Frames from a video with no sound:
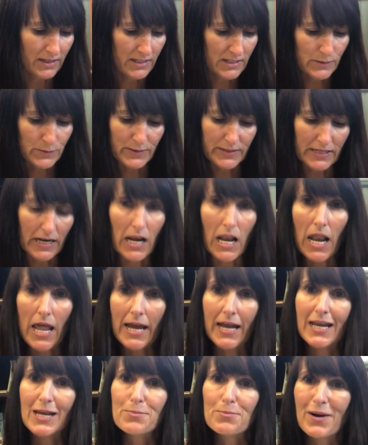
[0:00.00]
This was a
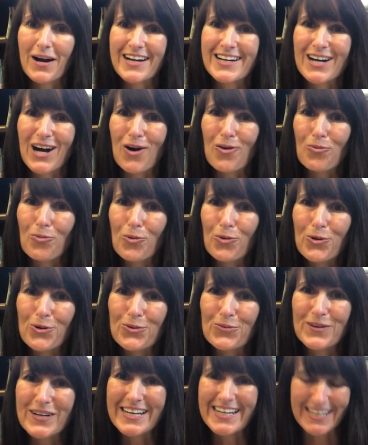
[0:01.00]
Ladybug
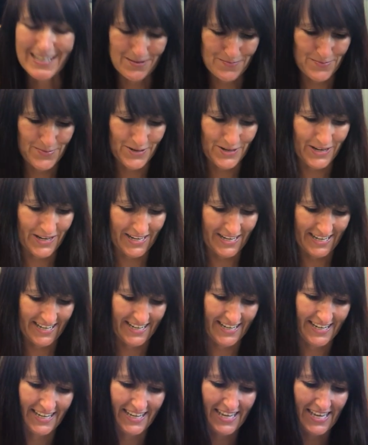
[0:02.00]
award-winning book
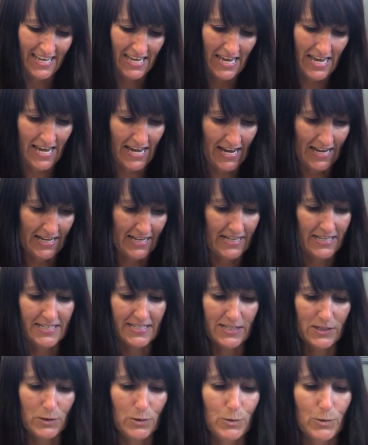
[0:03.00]
and
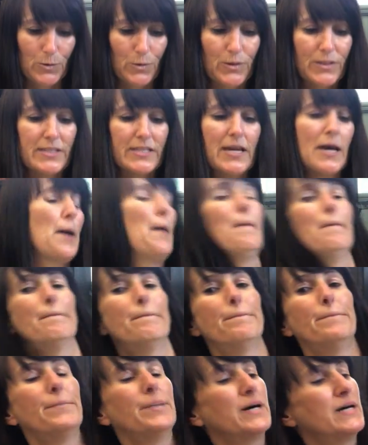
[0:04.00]
it's called
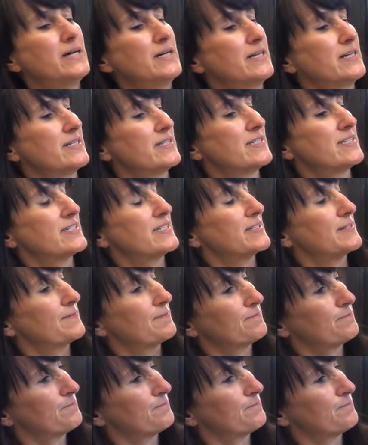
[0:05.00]
Birds.